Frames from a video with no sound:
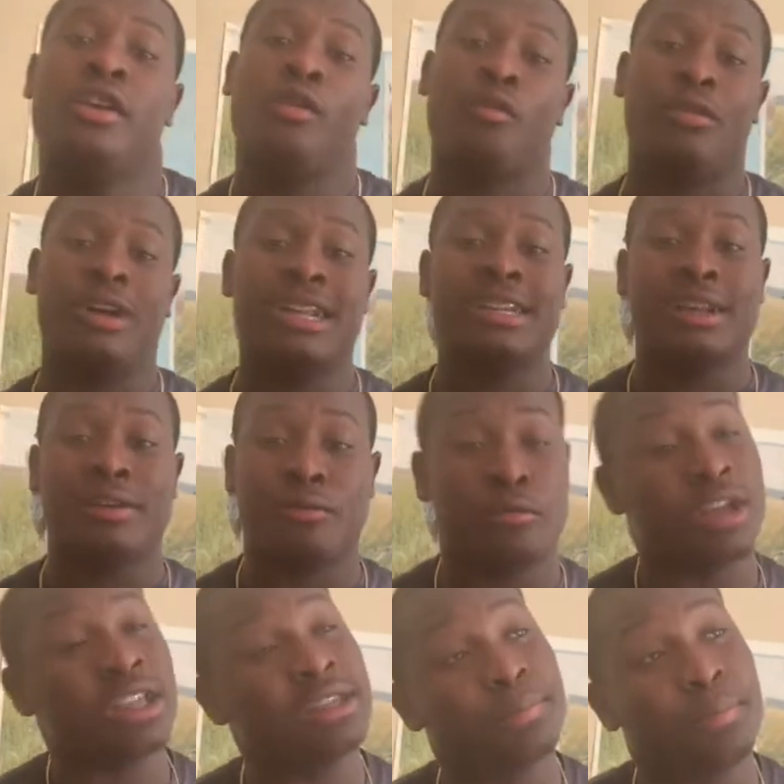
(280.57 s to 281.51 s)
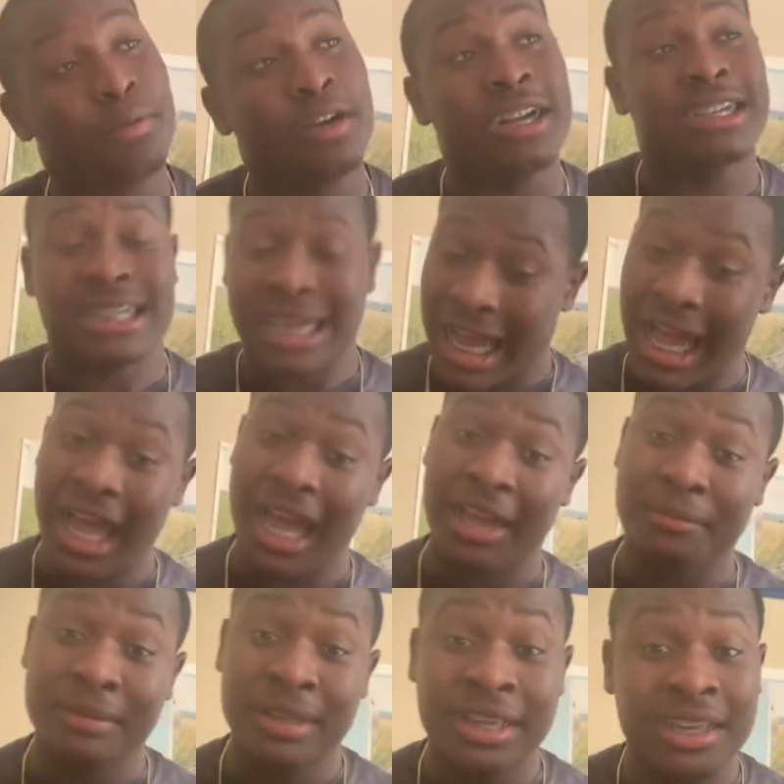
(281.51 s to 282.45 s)
Once upon a
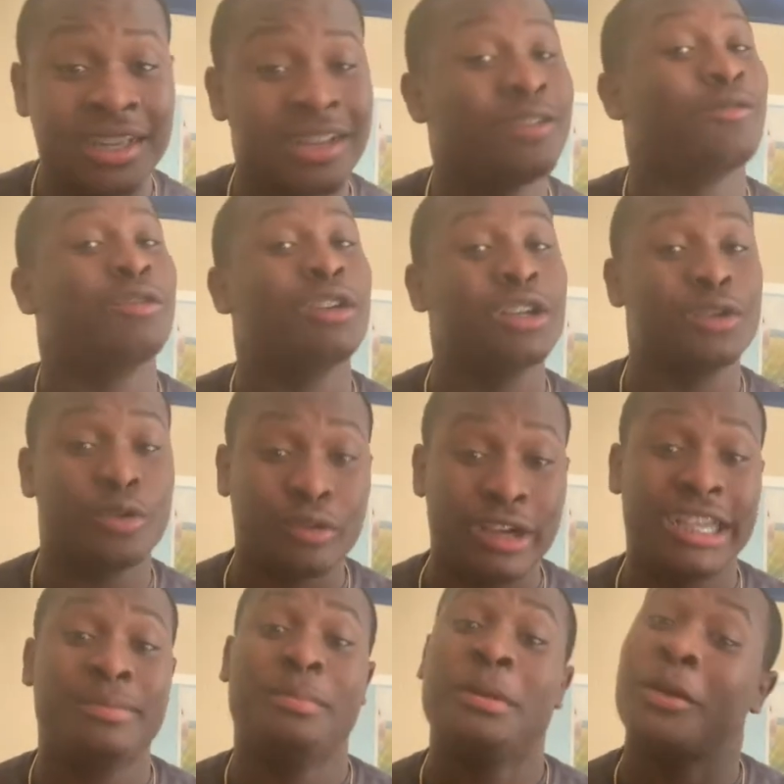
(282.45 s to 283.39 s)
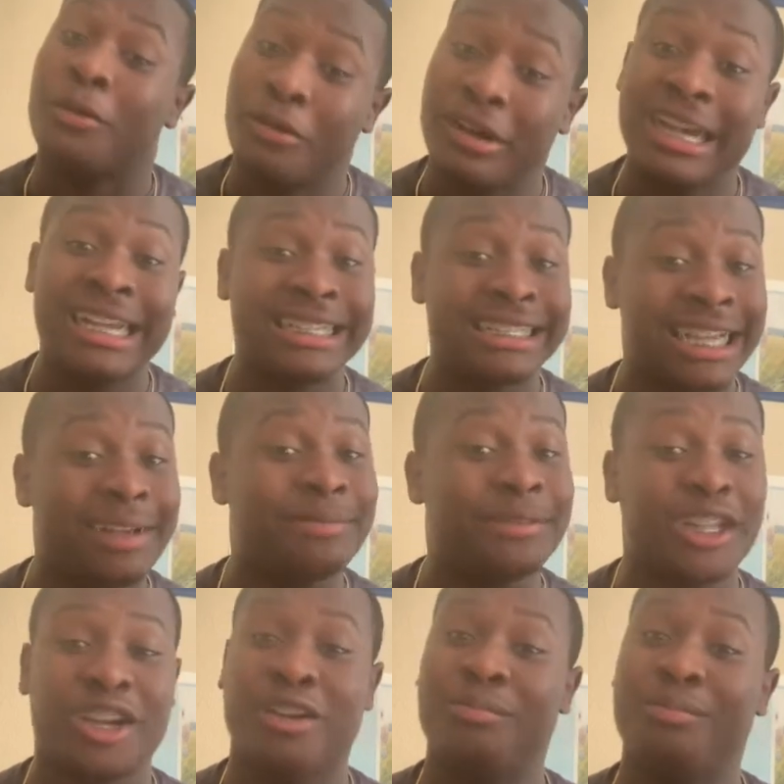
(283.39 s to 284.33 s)
time, Russell Westbrook was up
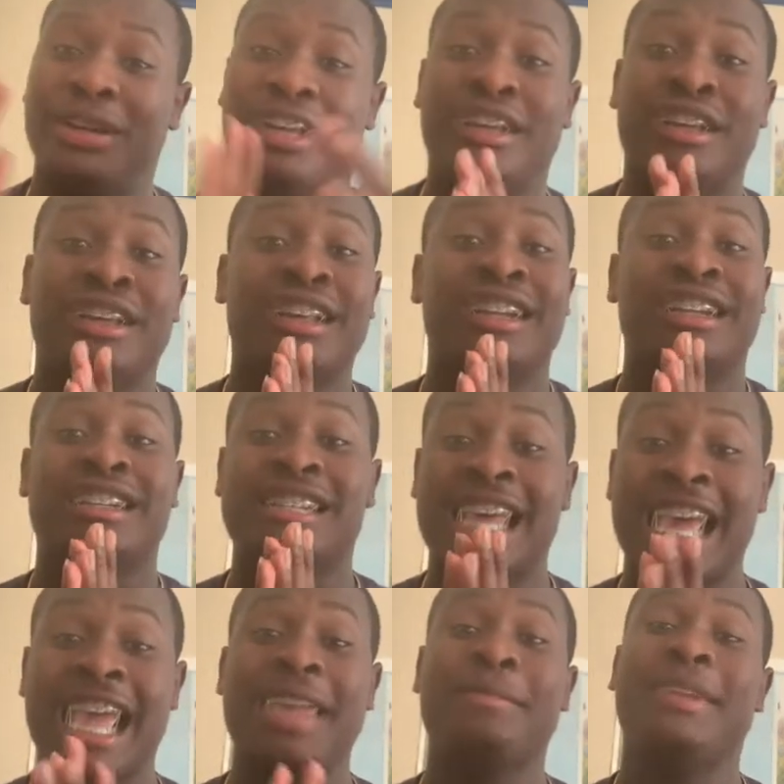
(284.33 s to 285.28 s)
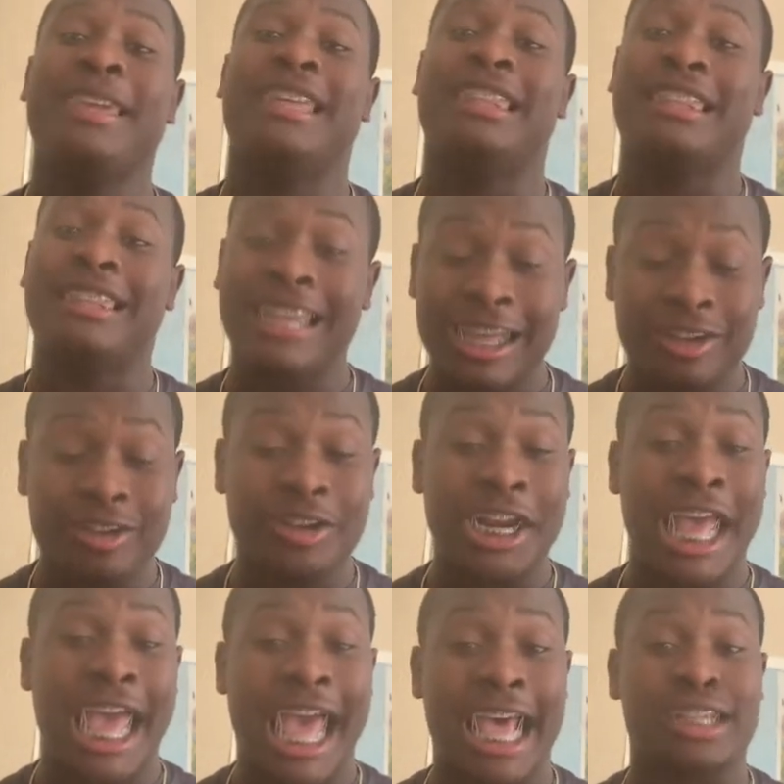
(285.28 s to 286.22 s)
there, but Damian
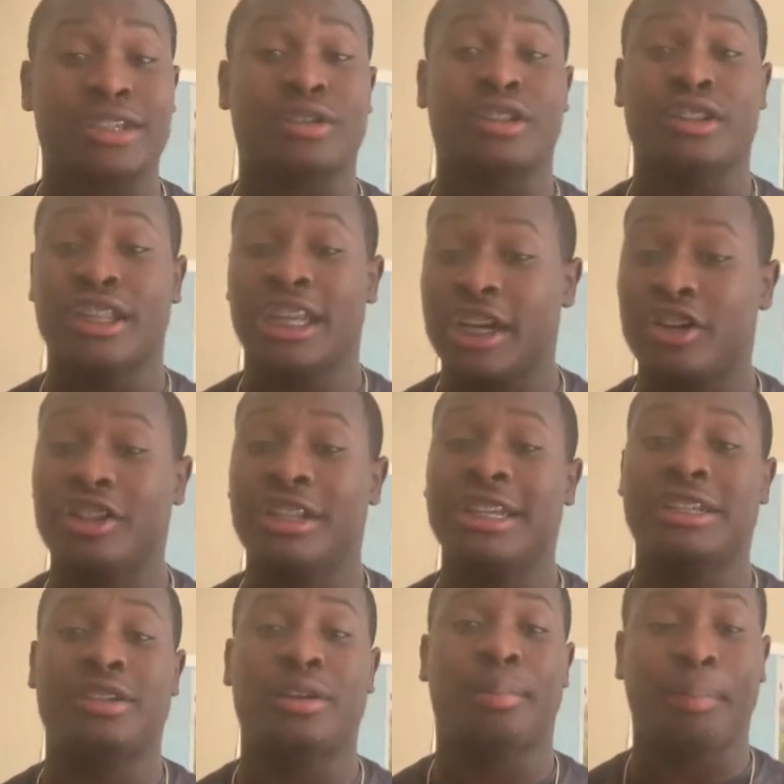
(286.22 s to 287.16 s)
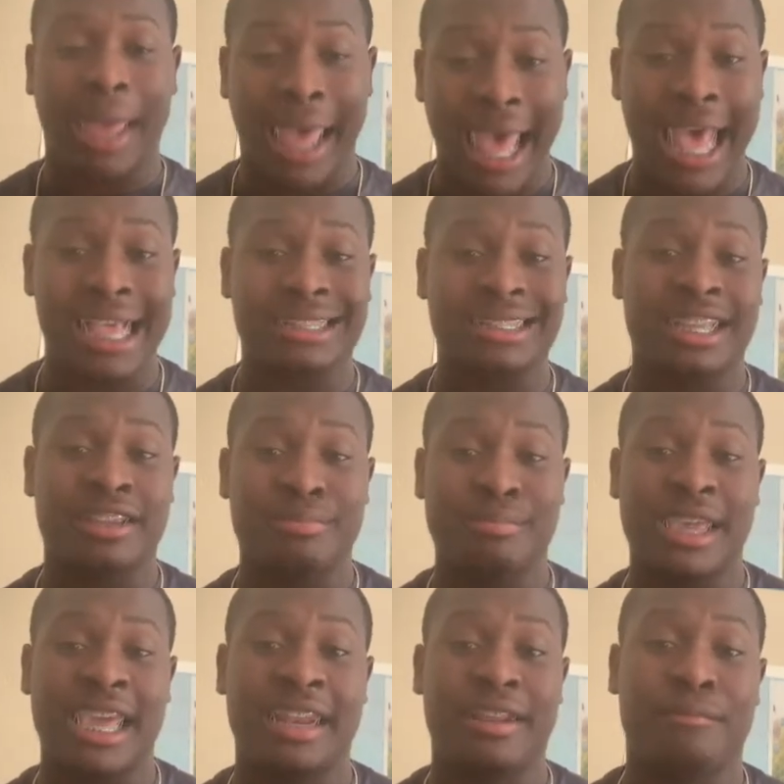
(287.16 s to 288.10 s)
Lillard has literally surpassed this
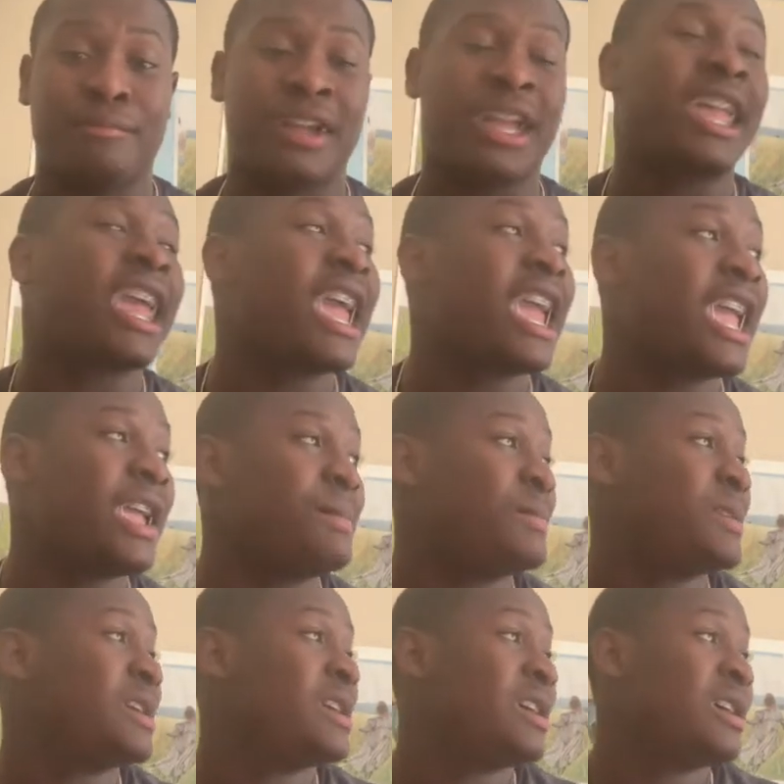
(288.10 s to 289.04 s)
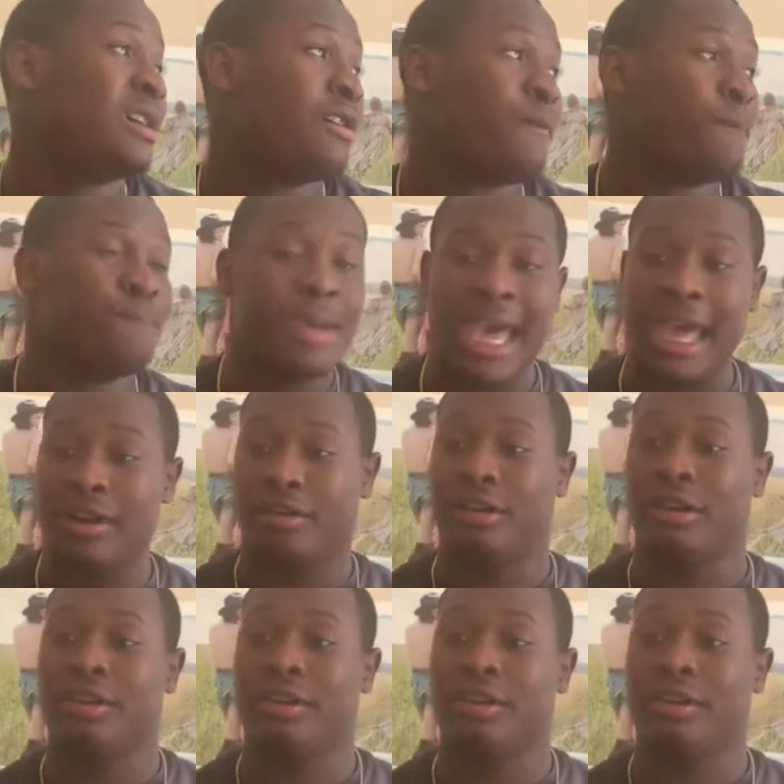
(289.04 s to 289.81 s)
man and became better.